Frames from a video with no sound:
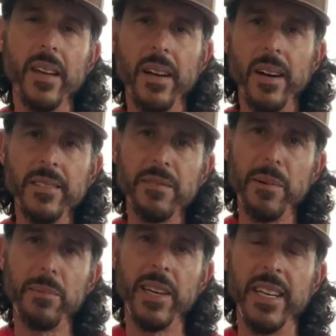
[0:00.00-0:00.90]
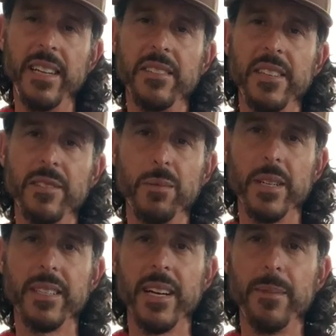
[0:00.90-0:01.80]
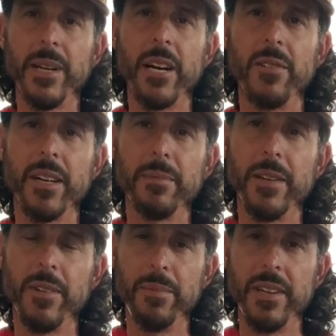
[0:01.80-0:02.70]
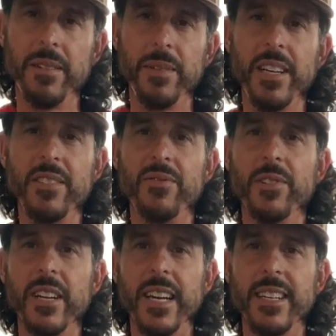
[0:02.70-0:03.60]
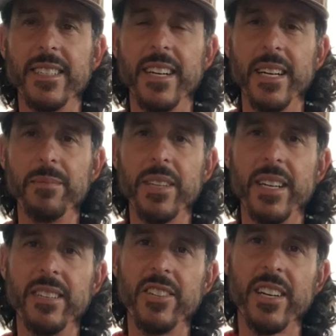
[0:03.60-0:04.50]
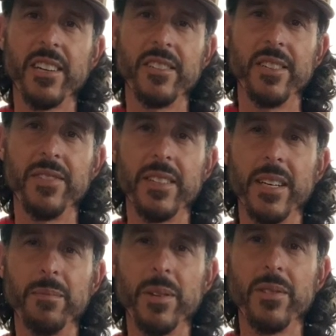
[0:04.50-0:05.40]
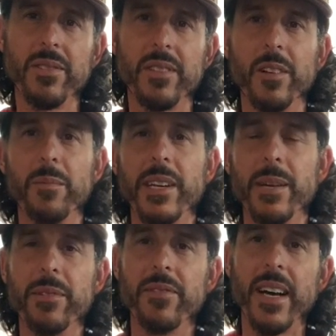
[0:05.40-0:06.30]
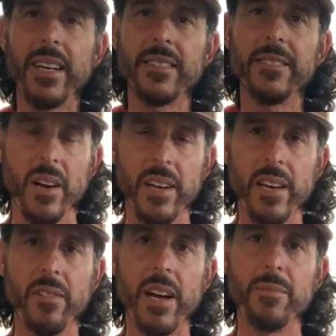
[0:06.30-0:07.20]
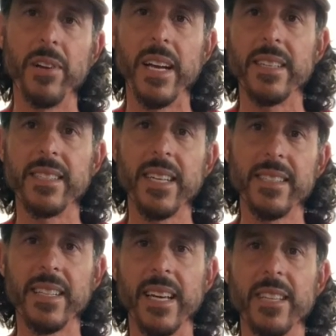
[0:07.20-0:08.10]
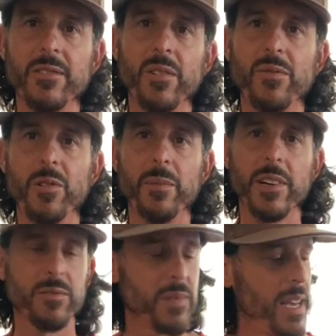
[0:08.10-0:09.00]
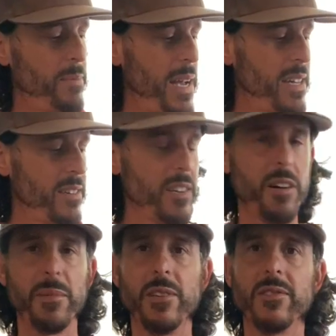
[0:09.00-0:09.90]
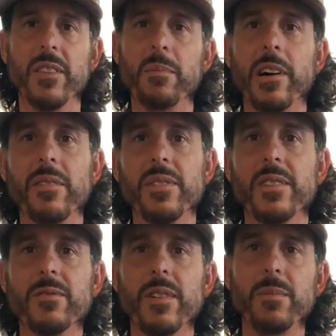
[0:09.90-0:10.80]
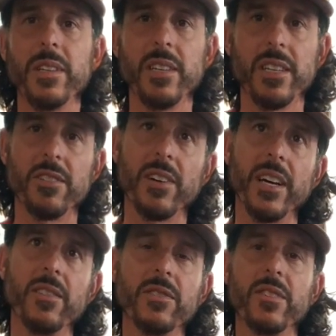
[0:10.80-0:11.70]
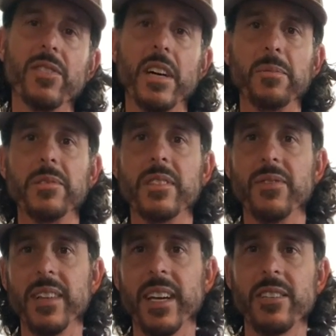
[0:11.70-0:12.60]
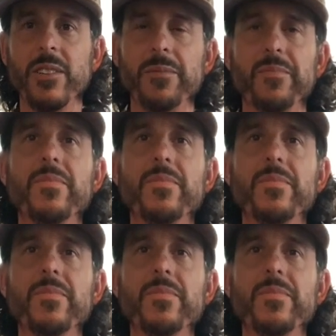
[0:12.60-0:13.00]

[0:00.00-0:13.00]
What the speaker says: I'll just be playing each of these one time, but I recommend repeat them each 4 to 8 times and check out your different tempos, slow, medium, and fast. Okay, grab your A6 and let's go 4 bars with that pattern. I'll be using the bar for this one, but you could try those different options if you like too.